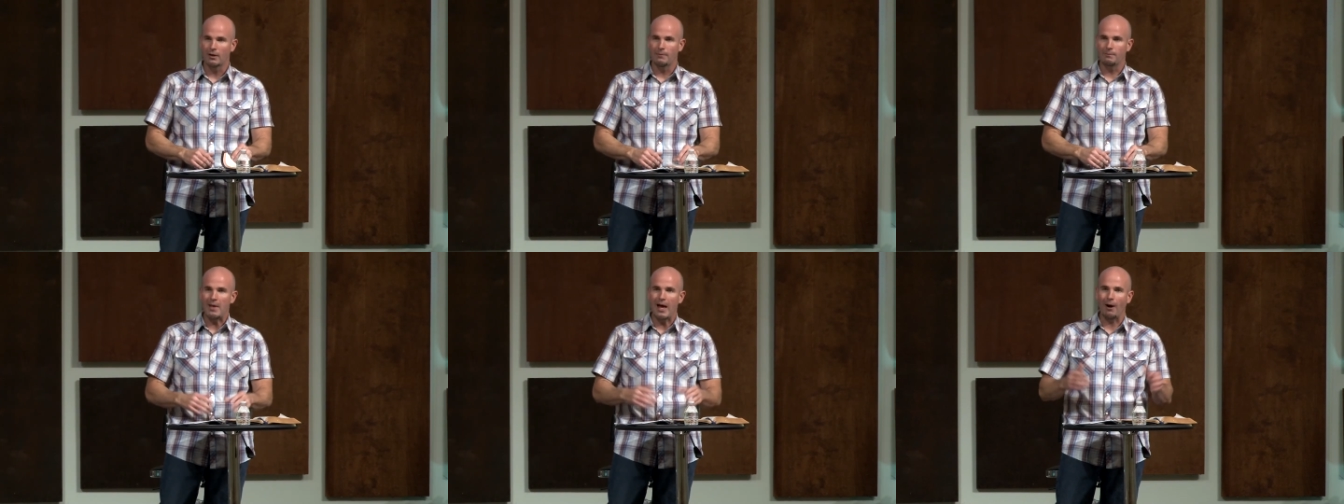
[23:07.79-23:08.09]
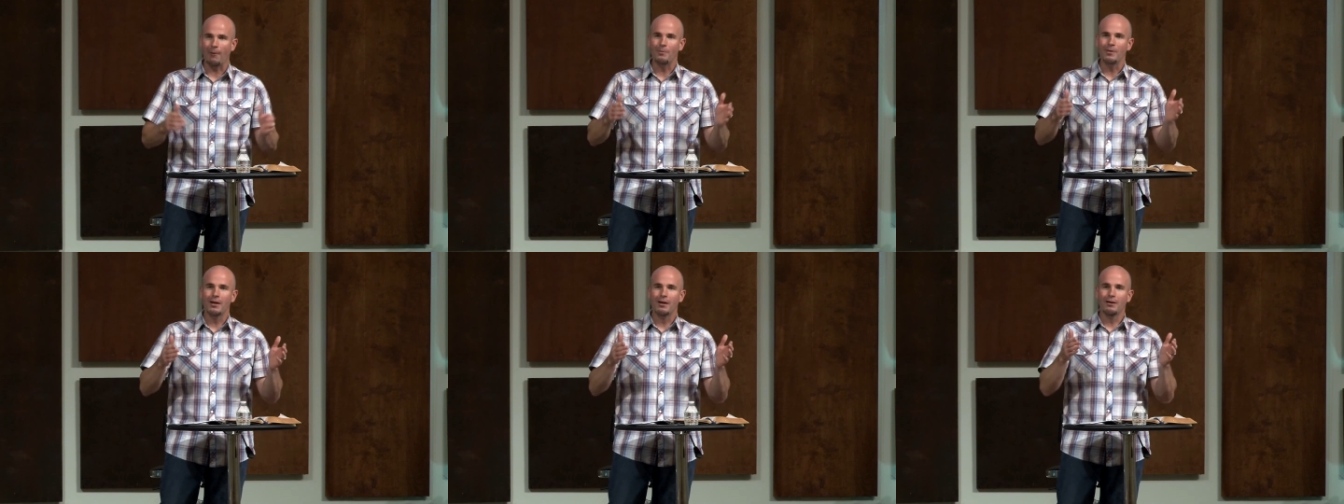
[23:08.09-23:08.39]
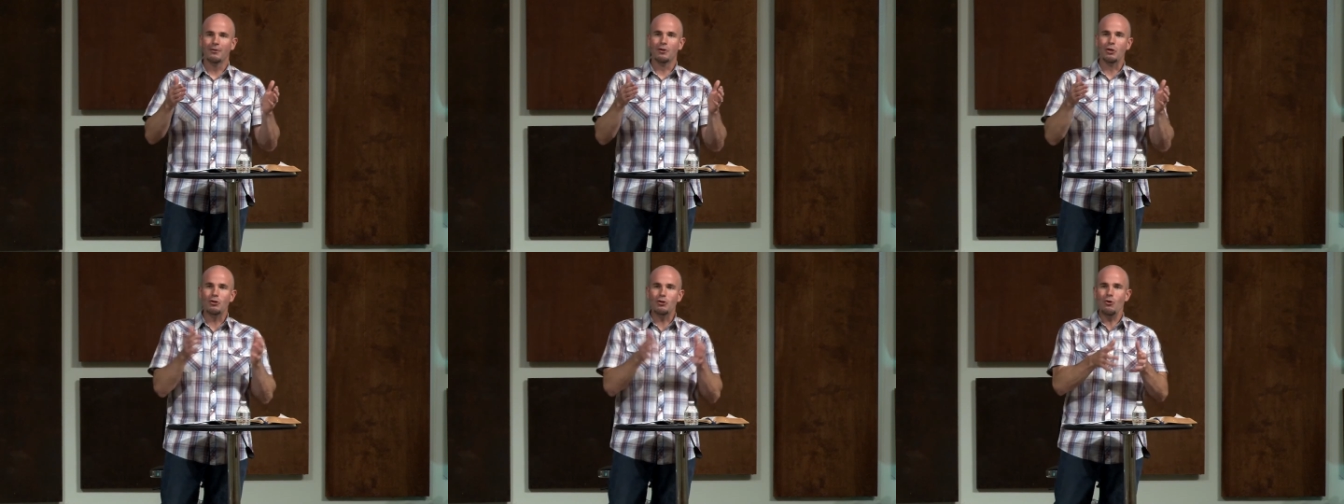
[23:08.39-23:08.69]
Now,
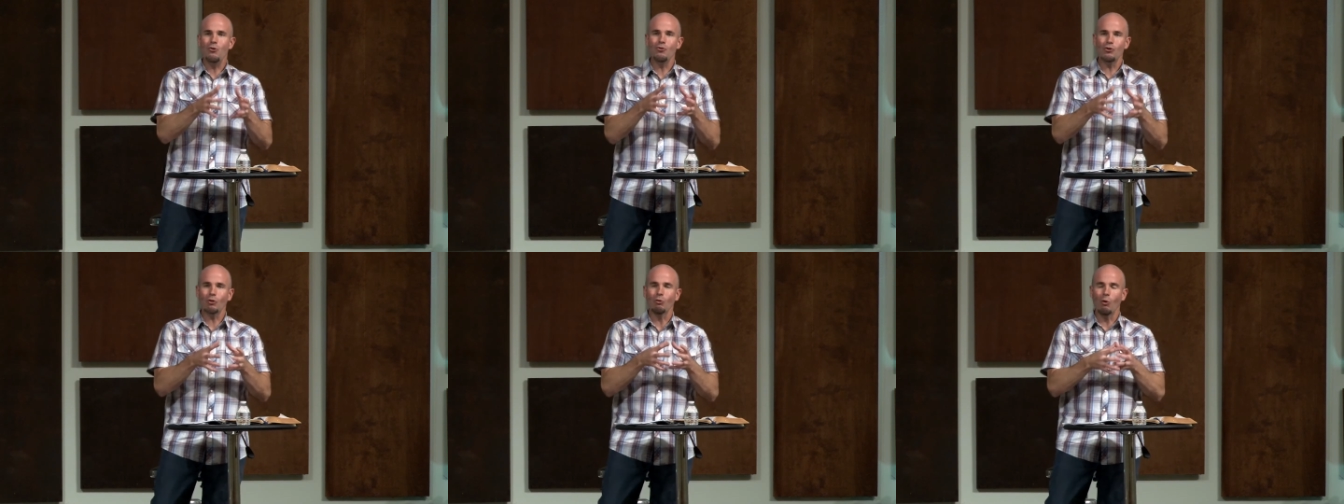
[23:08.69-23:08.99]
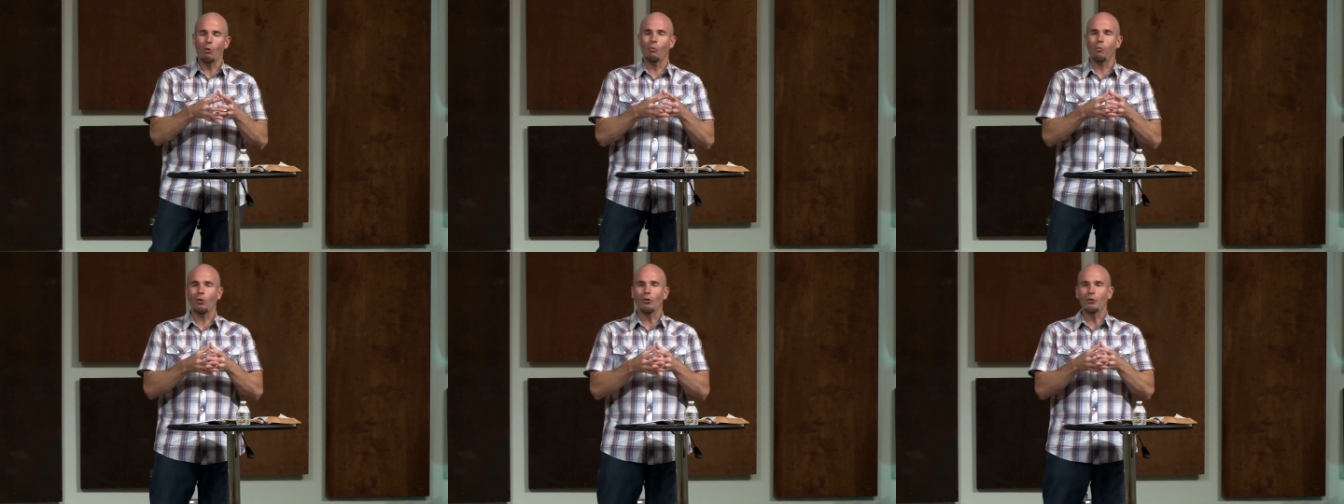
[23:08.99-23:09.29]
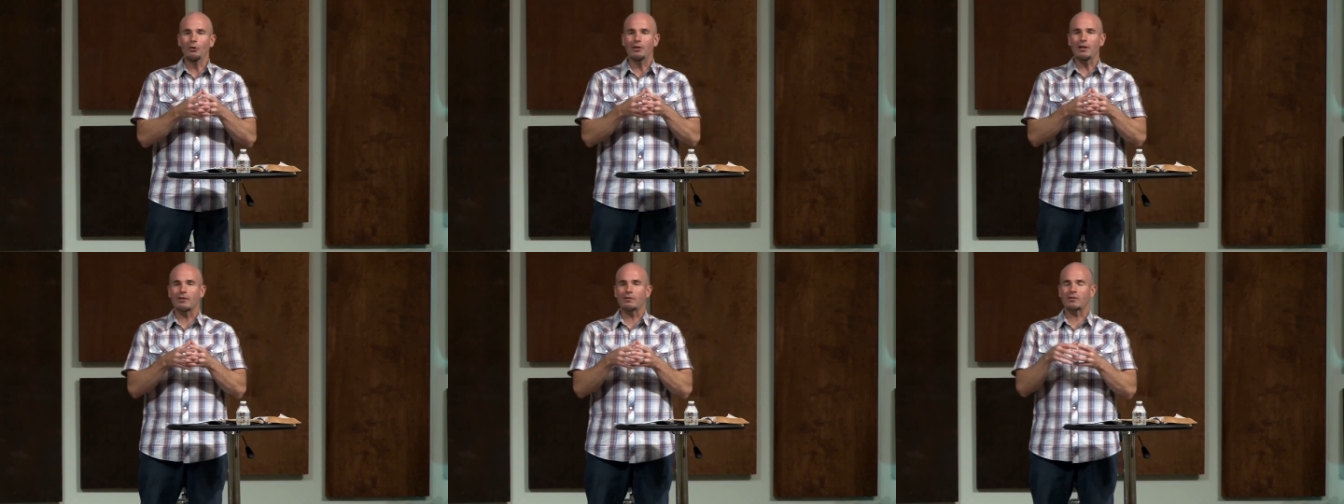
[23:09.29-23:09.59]
the usual
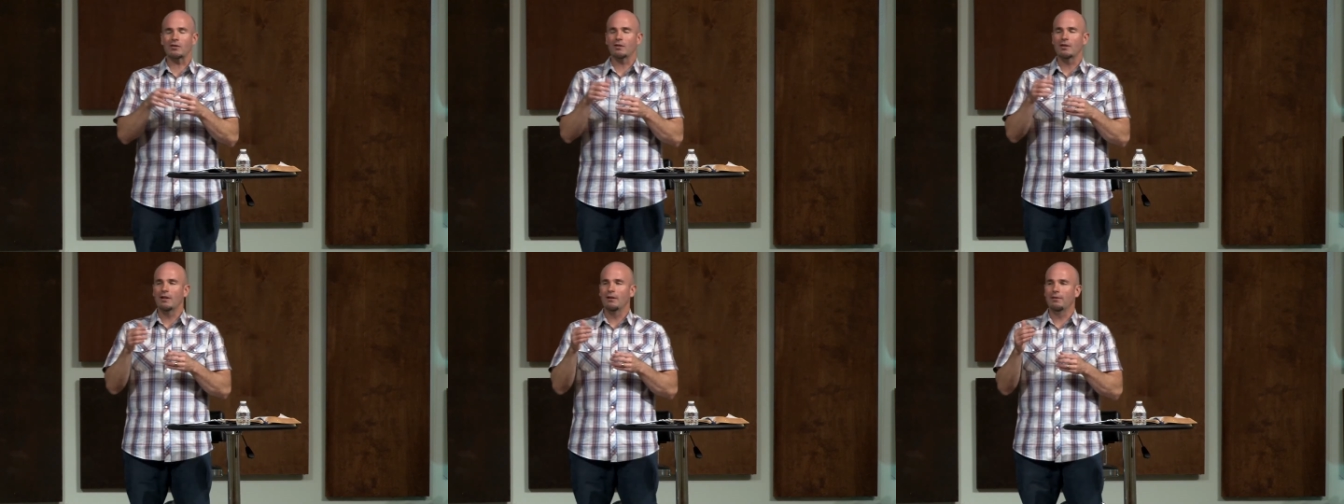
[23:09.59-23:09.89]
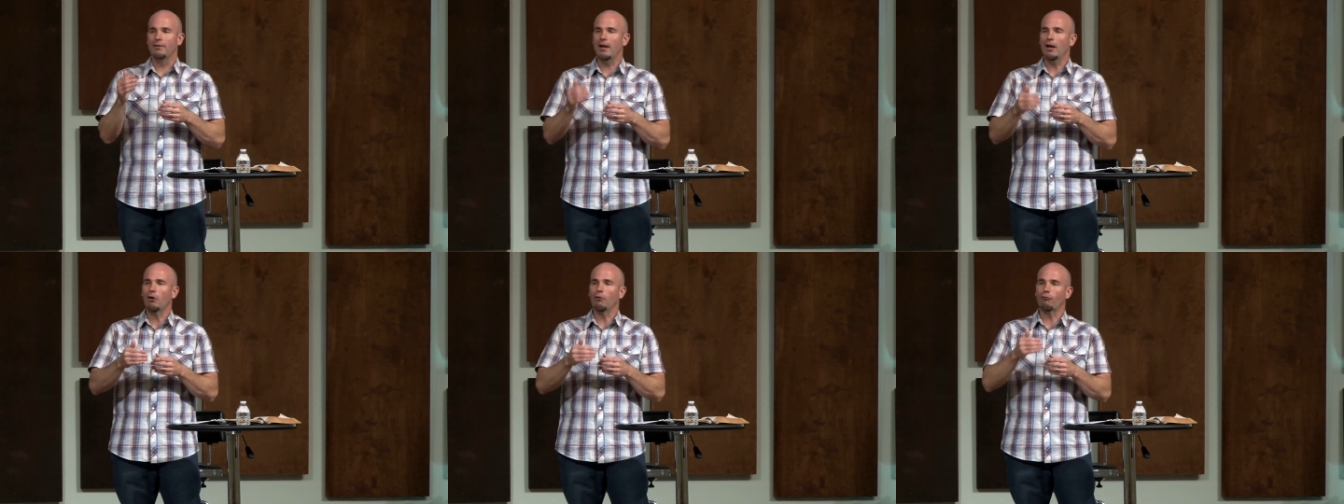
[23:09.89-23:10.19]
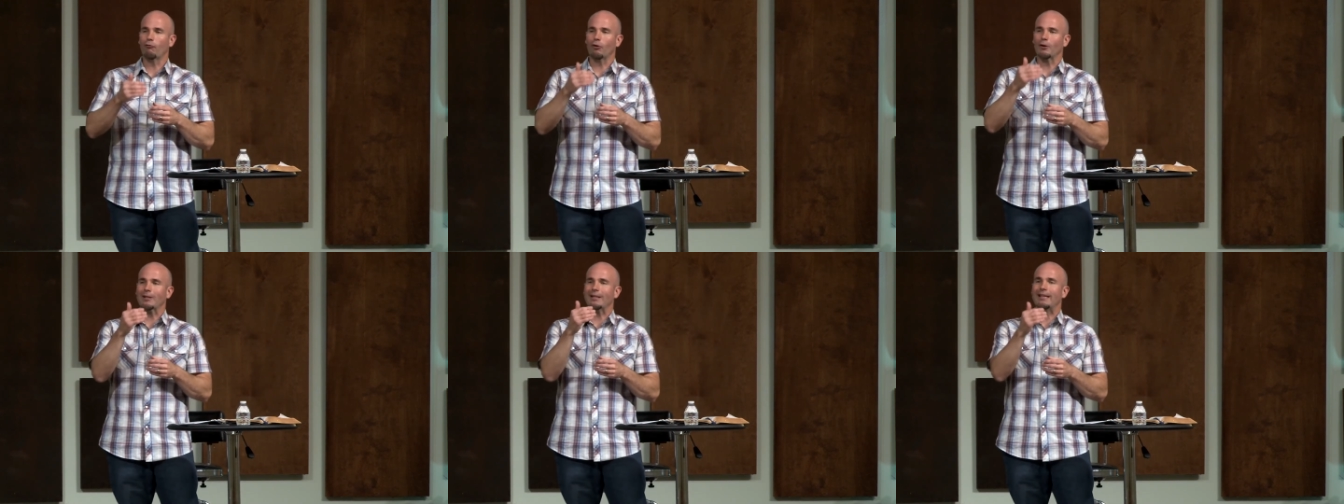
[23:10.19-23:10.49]
word that's there
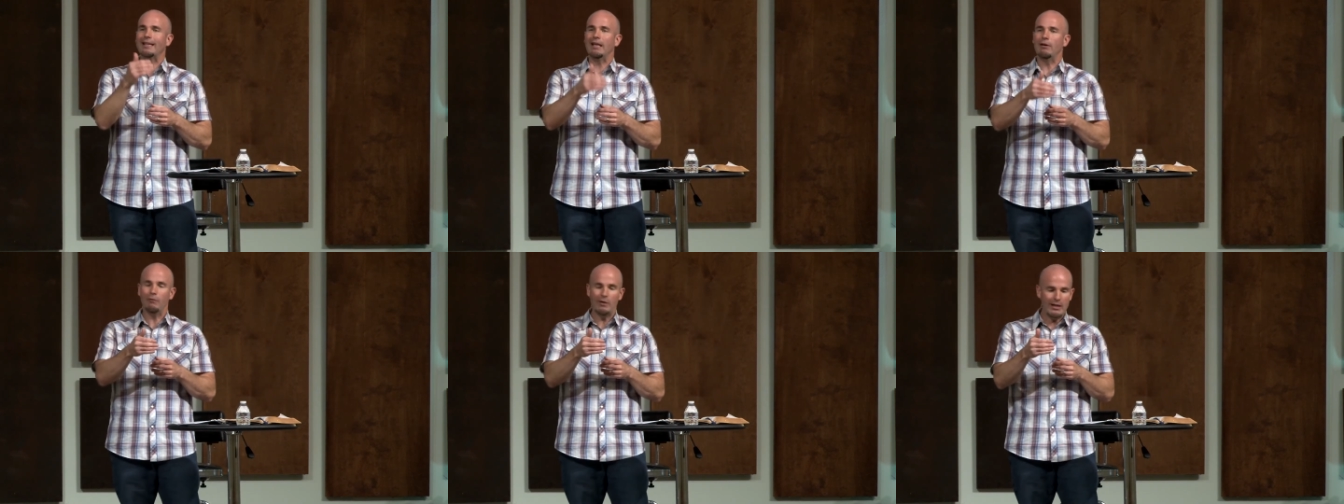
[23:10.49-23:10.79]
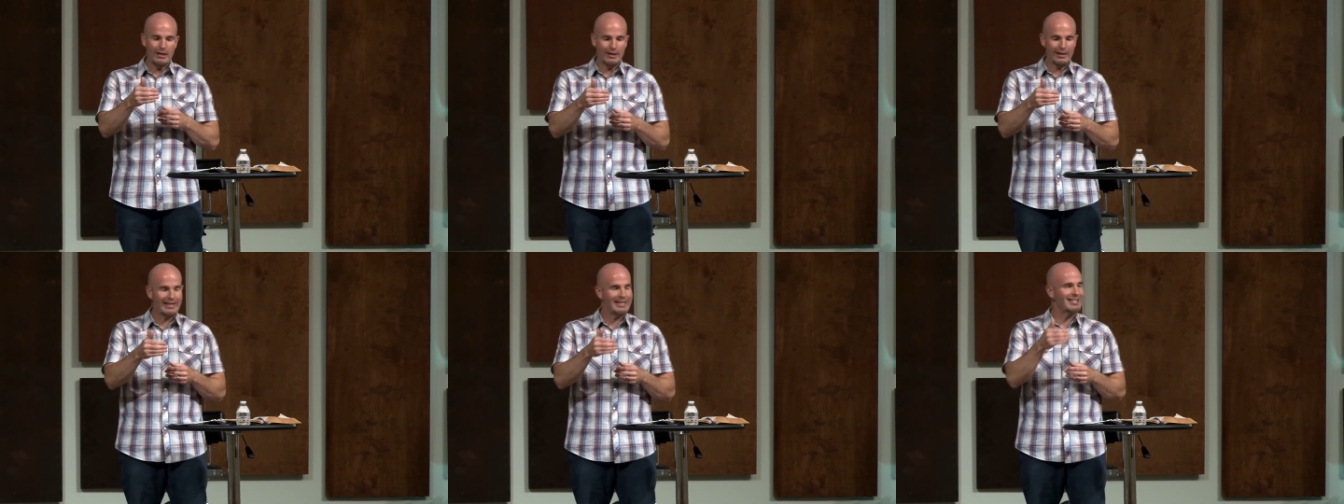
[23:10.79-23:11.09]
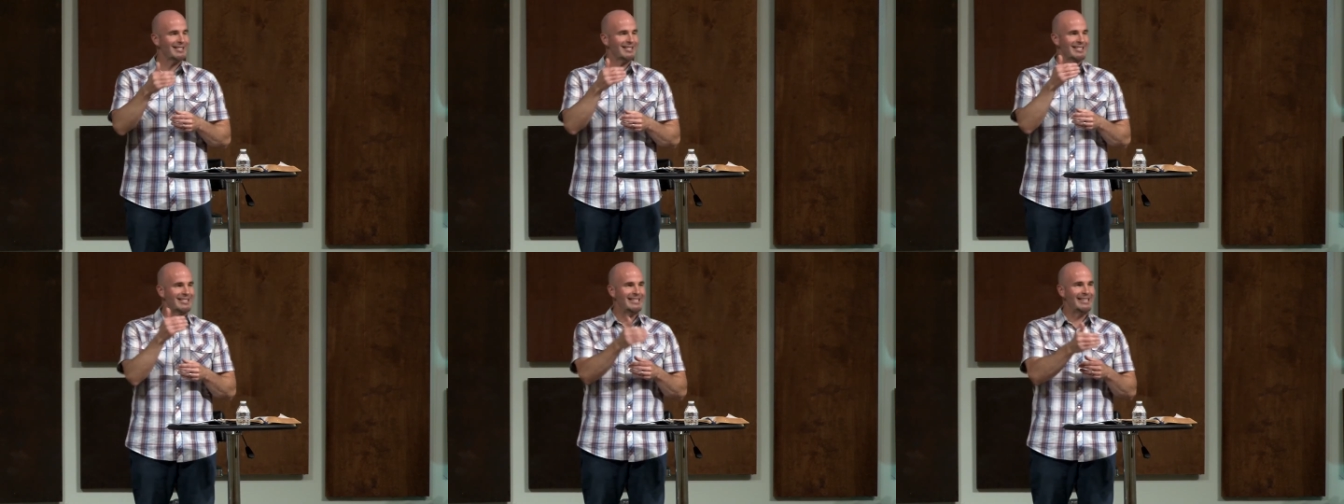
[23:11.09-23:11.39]
for giving
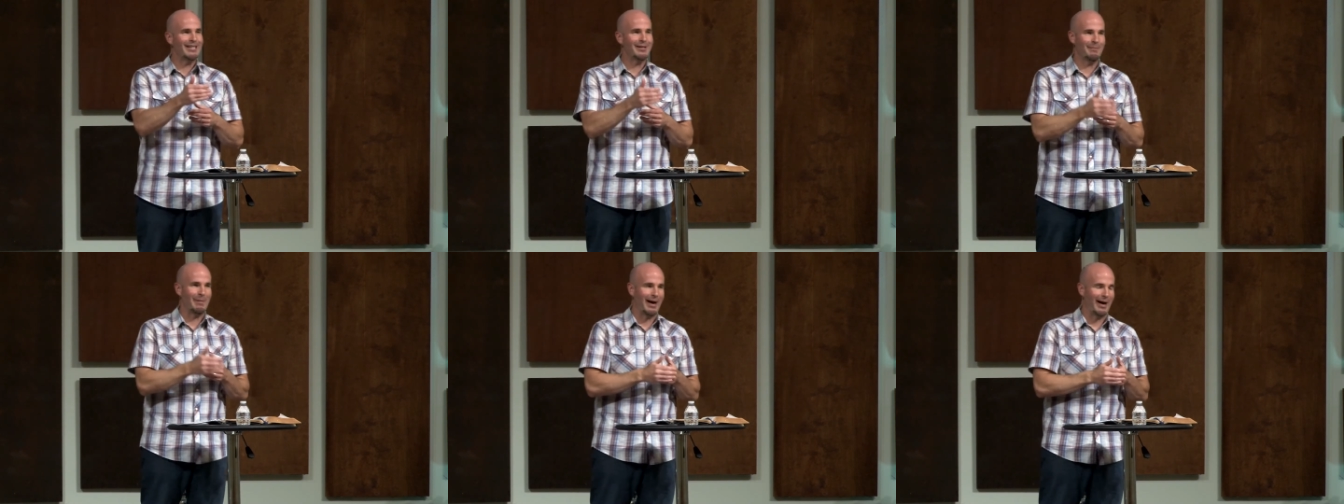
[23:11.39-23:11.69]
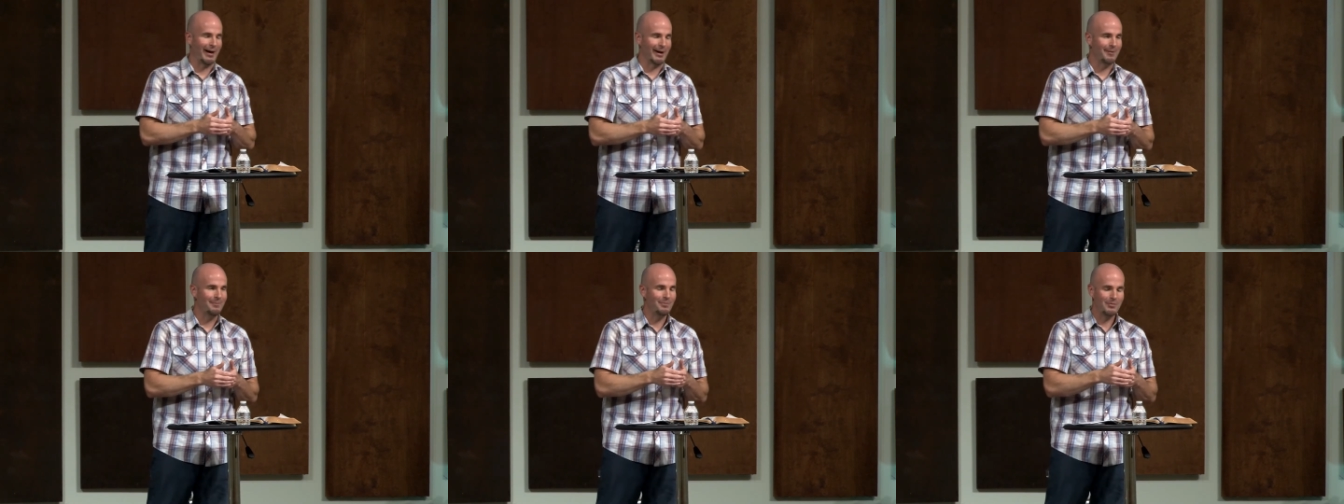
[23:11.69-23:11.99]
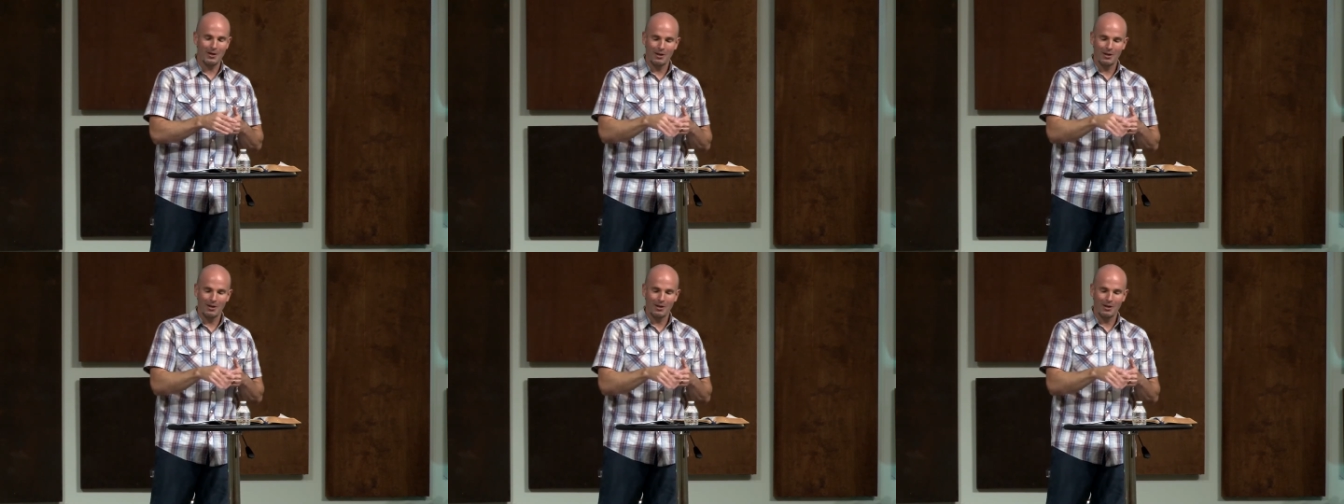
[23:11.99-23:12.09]
is didomi.